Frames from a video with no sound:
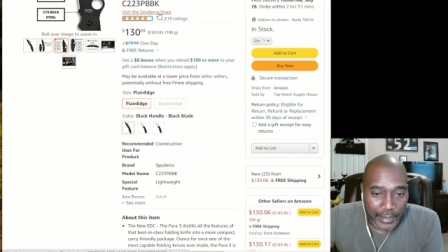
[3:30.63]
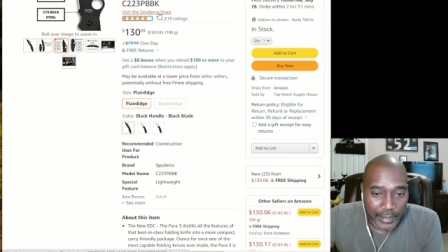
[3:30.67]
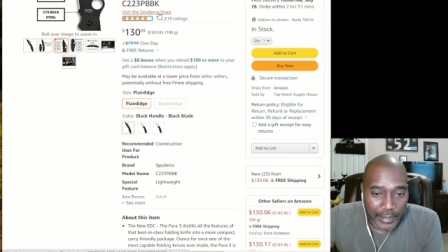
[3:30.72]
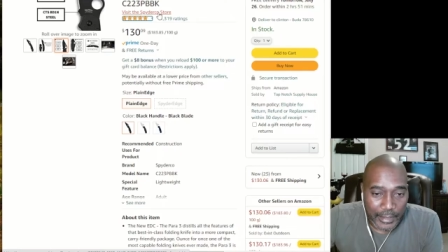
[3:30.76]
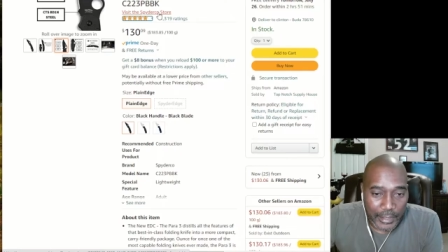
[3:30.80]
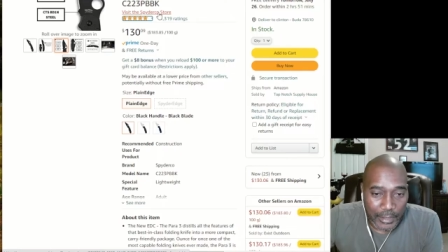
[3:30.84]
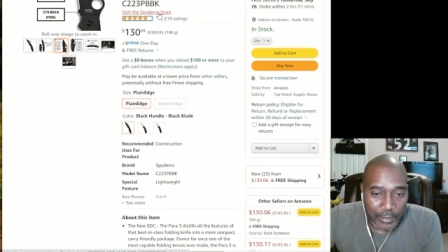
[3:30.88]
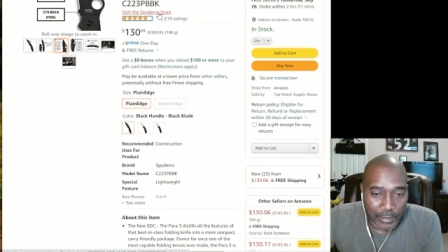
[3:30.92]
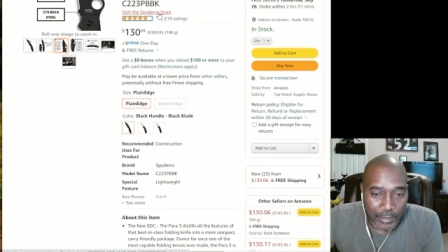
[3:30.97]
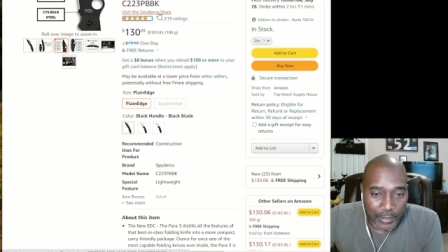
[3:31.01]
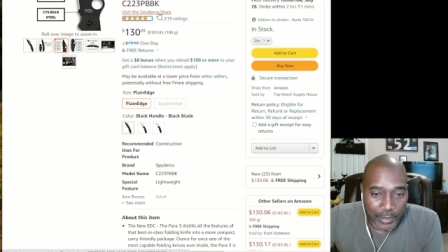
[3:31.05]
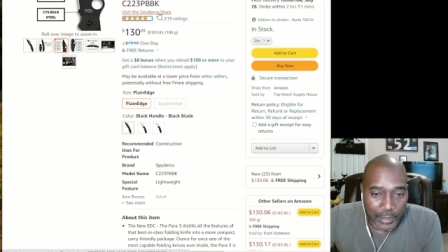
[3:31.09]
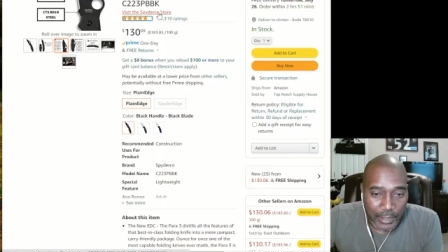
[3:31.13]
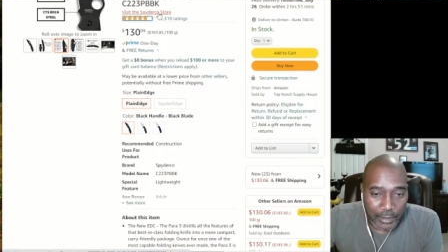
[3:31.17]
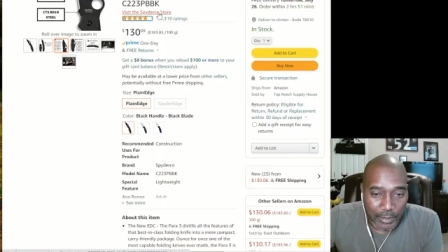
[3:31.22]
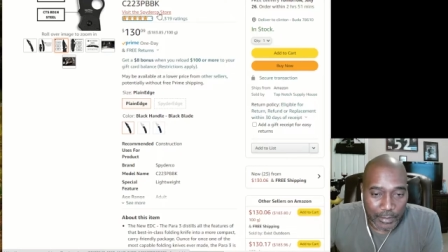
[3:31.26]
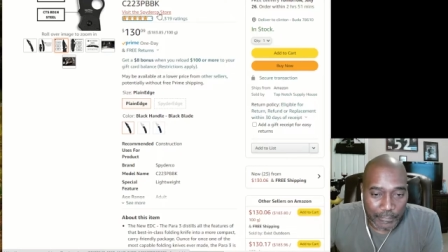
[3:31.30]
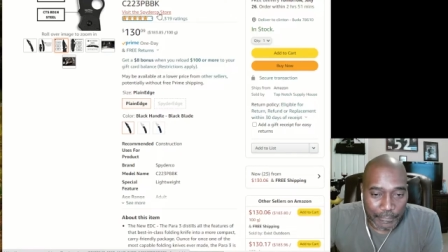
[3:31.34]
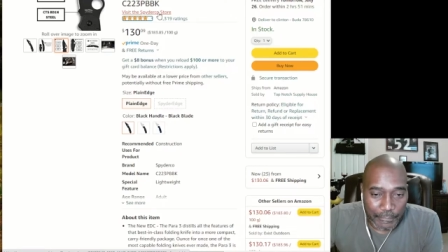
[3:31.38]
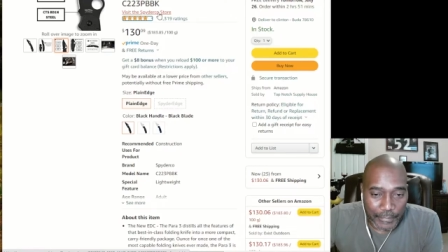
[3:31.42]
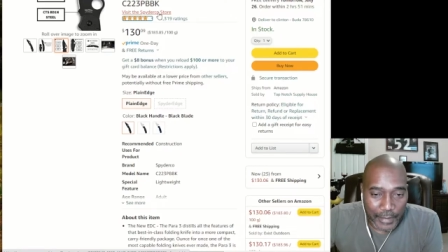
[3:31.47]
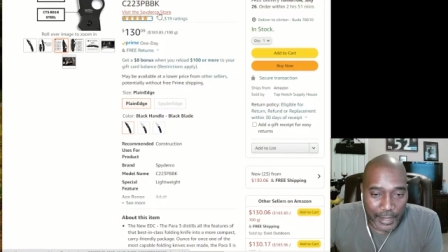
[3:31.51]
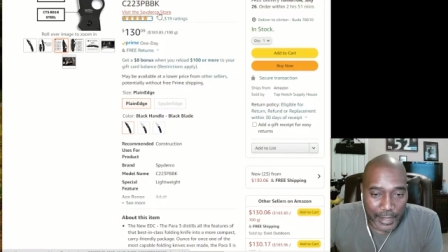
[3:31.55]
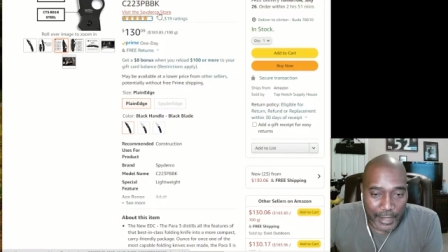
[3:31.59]
You
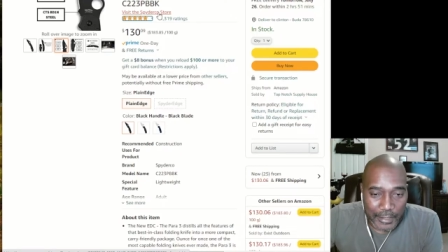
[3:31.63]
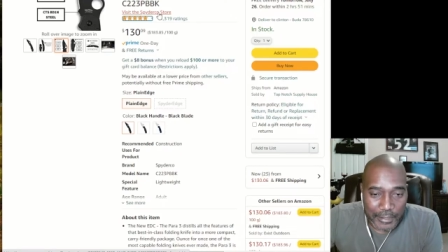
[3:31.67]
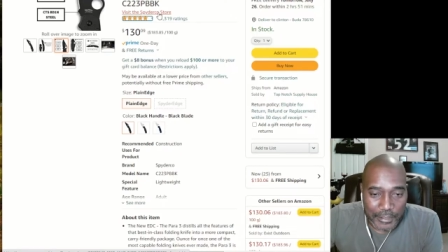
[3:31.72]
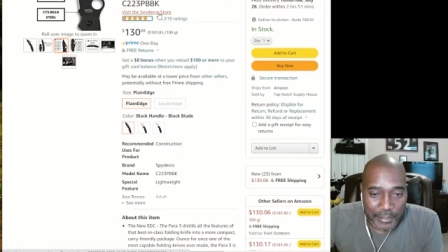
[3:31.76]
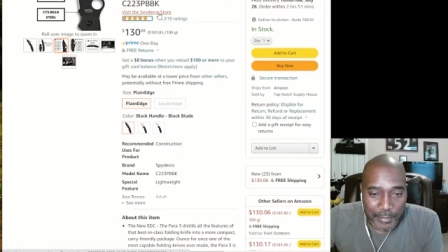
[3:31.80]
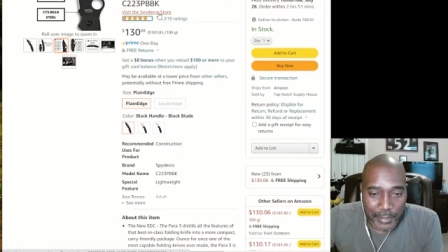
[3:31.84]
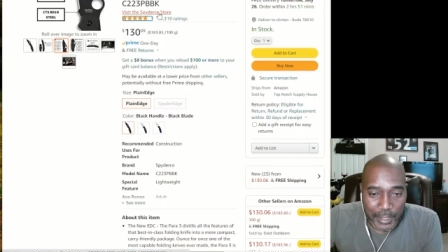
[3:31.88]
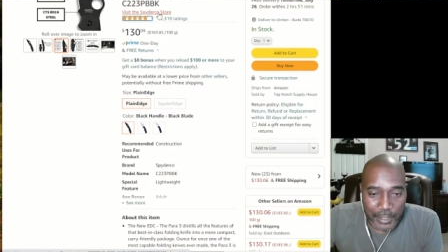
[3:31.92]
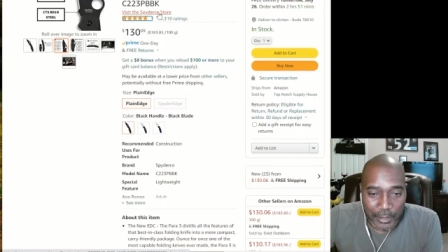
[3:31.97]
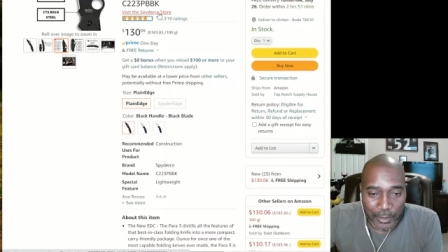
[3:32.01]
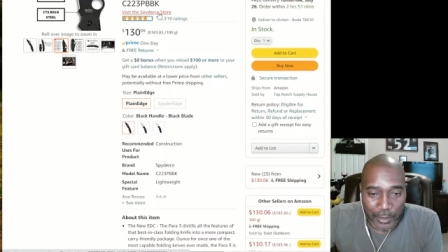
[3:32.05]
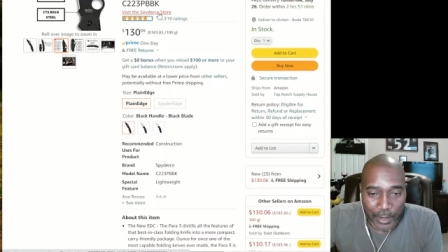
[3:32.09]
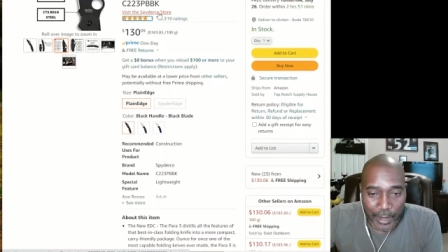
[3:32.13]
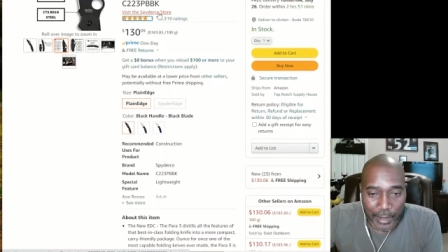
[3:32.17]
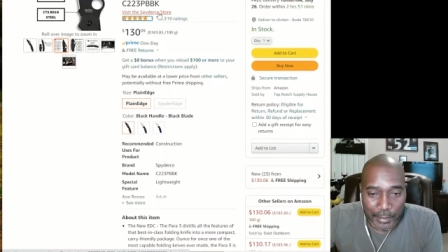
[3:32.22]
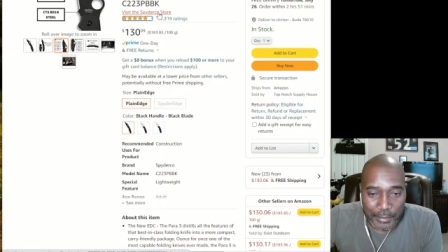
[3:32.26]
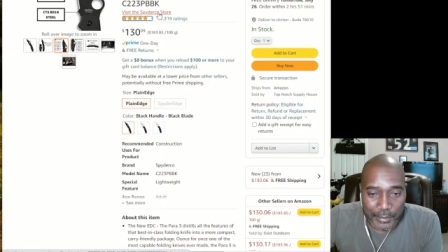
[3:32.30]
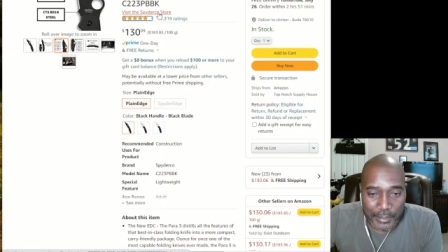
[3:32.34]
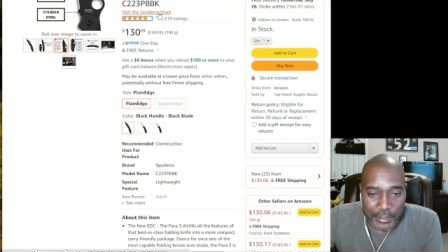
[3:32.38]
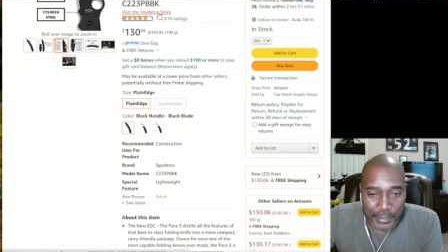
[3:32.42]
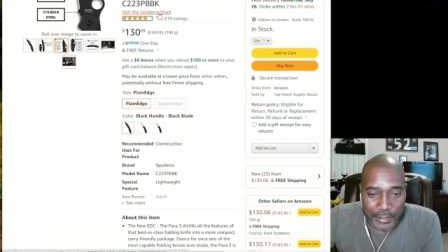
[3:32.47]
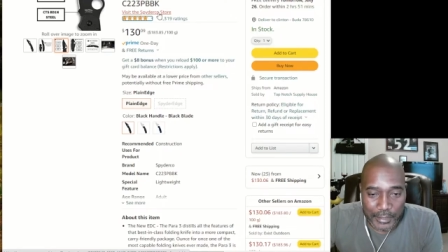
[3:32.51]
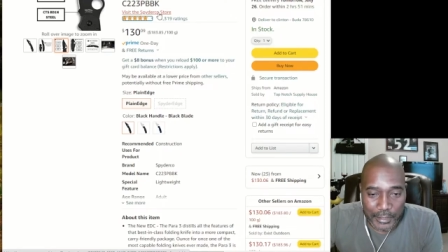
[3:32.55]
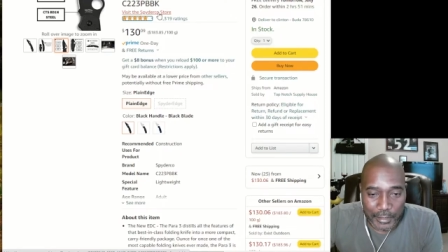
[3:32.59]
can find some other
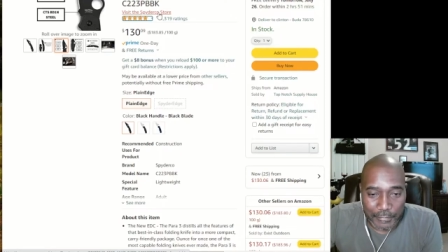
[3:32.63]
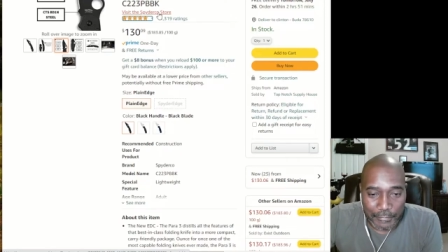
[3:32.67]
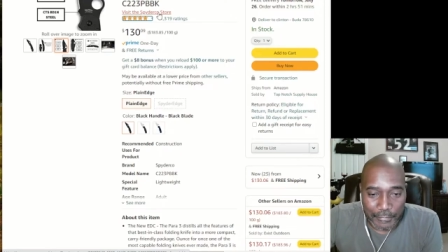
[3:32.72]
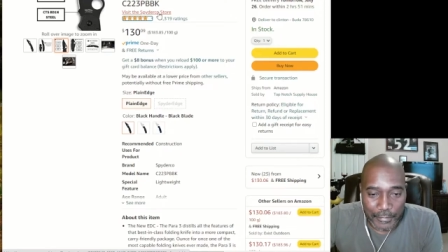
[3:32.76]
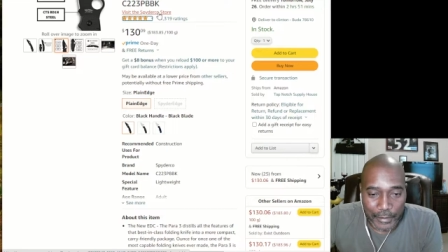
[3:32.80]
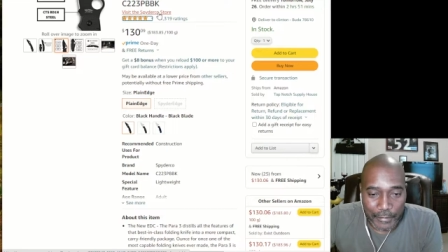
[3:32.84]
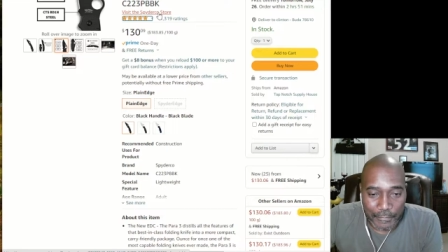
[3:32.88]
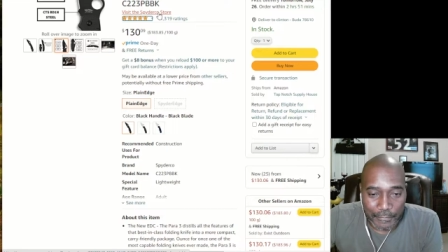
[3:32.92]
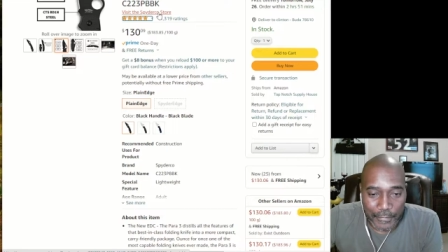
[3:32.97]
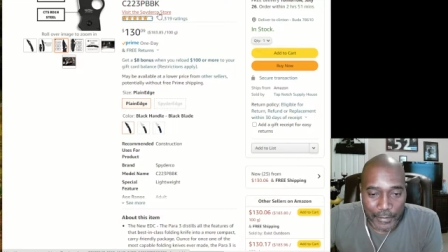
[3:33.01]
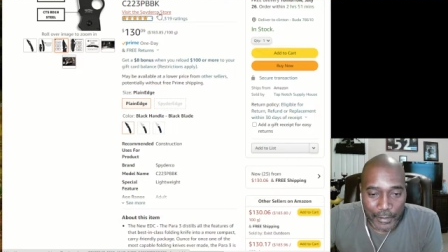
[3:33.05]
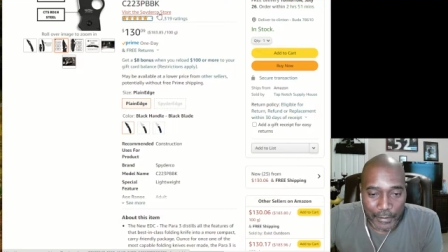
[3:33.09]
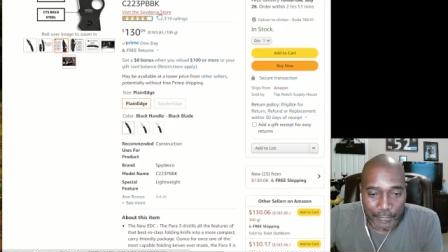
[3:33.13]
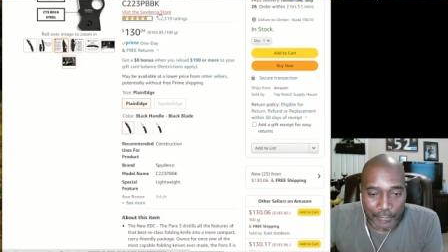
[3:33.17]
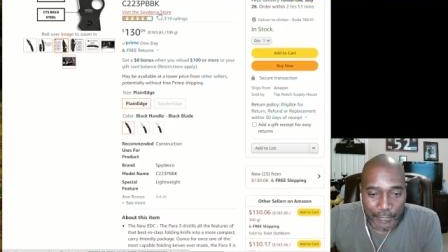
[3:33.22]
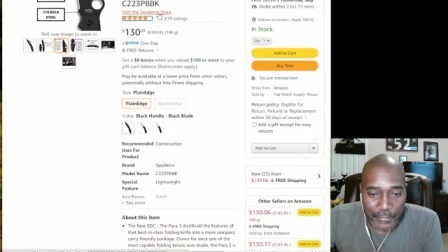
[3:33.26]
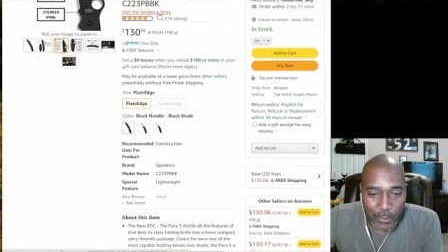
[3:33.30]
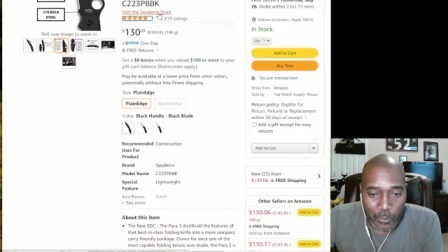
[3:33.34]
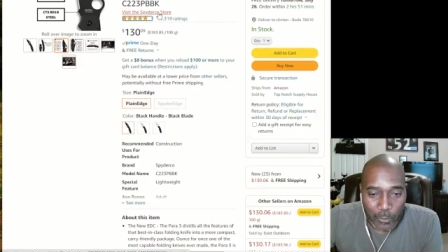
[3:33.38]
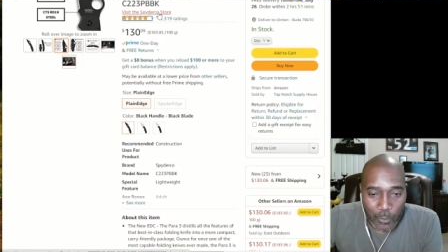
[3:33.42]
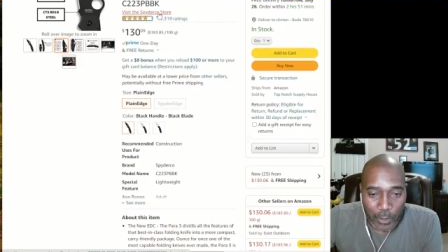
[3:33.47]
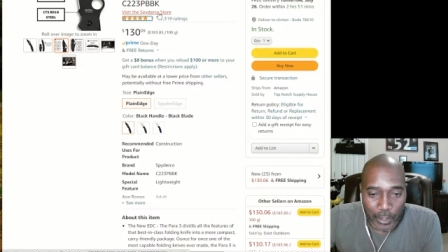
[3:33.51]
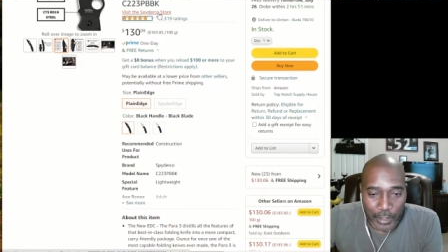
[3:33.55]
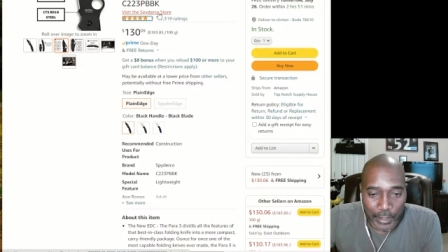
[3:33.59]
options if
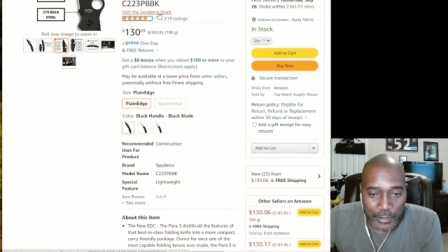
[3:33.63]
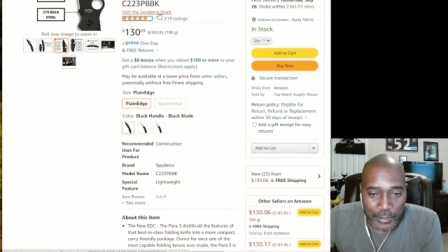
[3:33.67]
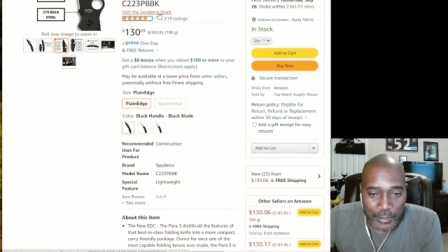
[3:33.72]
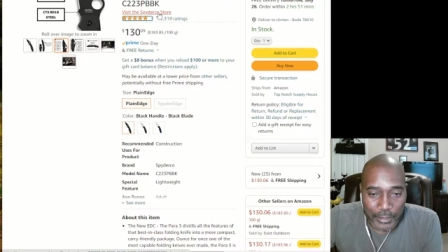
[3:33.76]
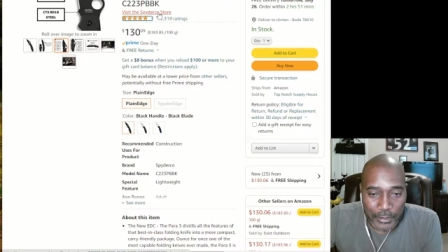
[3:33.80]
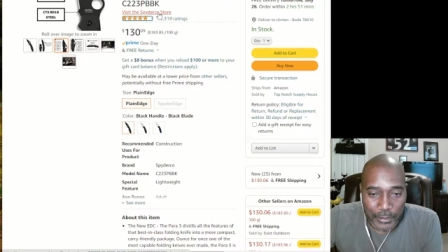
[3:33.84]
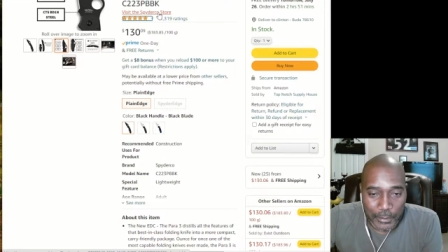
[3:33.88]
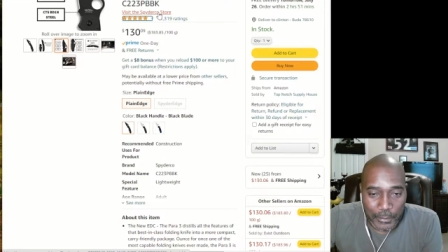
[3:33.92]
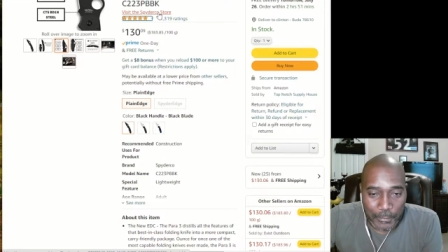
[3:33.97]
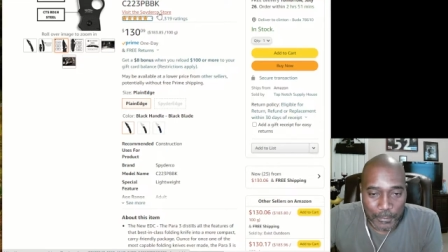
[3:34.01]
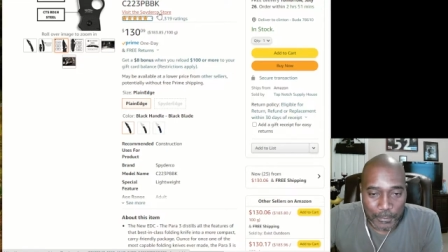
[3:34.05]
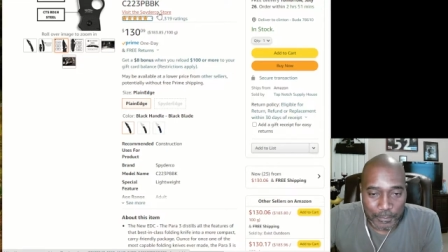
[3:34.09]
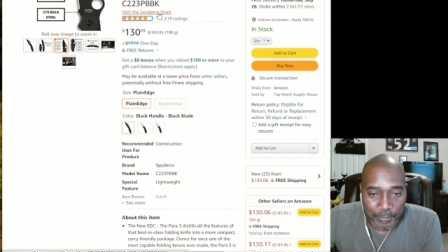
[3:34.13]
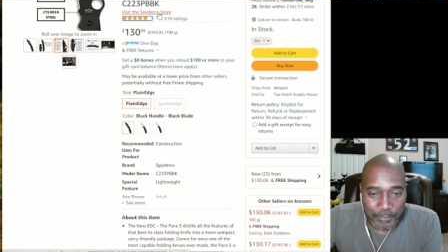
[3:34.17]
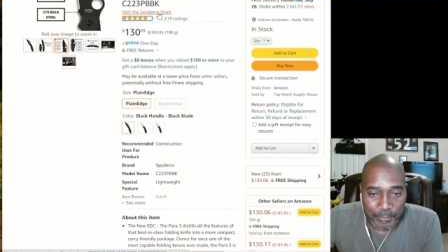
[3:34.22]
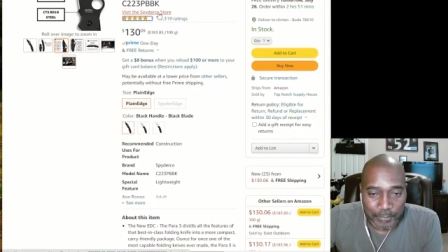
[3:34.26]
you want to,